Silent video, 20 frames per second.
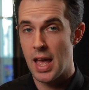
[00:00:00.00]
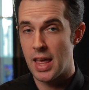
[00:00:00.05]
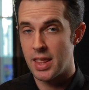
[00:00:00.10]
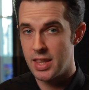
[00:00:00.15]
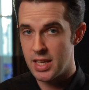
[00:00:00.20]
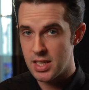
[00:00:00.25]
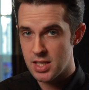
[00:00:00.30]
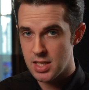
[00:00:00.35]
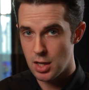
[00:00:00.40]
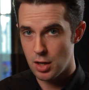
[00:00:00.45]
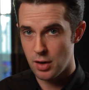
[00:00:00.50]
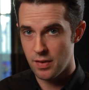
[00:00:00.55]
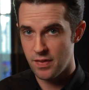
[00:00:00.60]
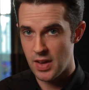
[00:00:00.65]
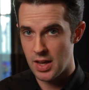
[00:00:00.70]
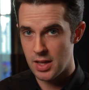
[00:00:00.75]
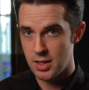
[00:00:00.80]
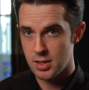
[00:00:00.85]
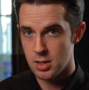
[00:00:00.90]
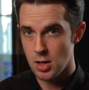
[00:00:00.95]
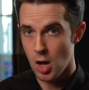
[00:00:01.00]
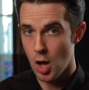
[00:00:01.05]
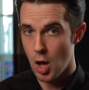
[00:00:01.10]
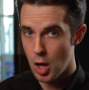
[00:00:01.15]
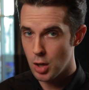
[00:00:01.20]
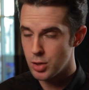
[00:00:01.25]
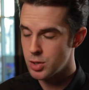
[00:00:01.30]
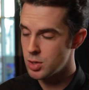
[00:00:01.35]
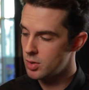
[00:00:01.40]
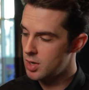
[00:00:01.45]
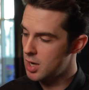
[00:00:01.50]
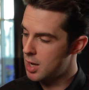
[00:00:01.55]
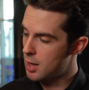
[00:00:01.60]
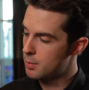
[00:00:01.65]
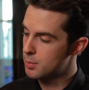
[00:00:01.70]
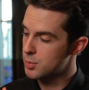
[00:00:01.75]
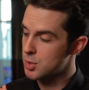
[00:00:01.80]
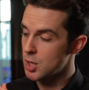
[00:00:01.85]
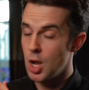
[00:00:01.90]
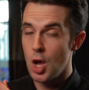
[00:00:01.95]
This interface also
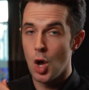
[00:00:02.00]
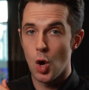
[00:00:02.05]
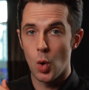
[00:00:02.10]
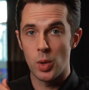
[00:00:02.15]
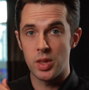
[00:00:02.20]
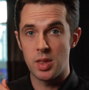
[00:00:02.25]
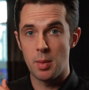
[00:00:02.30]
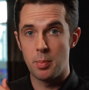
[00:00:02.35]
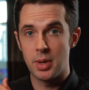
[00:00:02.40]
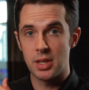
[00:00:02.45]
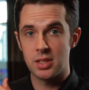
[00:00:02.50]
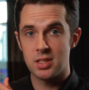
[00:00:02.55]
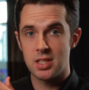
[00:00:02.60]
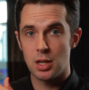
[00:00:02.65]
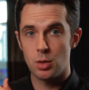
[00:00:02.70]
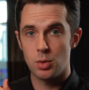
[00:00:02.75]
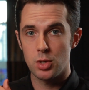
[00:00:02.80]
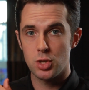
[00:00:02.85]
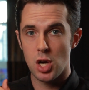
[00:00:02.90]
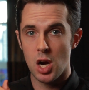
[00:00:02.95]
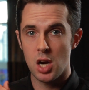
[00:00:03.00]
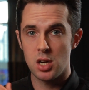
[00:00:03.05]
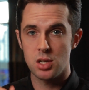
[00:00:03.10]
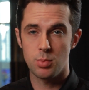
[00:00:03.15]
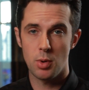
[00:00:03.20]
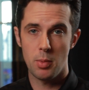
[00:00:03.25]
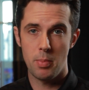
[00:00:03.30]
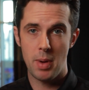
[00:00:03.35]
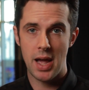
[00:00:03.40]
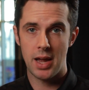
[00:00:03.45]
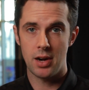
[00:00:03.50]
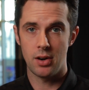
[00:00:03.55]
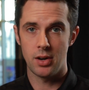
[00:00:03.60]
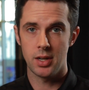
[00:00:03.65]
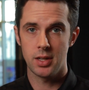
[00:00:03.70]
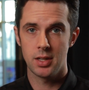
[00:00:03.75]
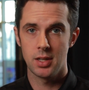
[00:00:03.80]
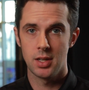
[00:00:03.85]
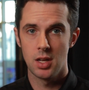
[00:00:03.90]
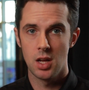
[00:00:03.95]
comes with a built-in rechargeable battery.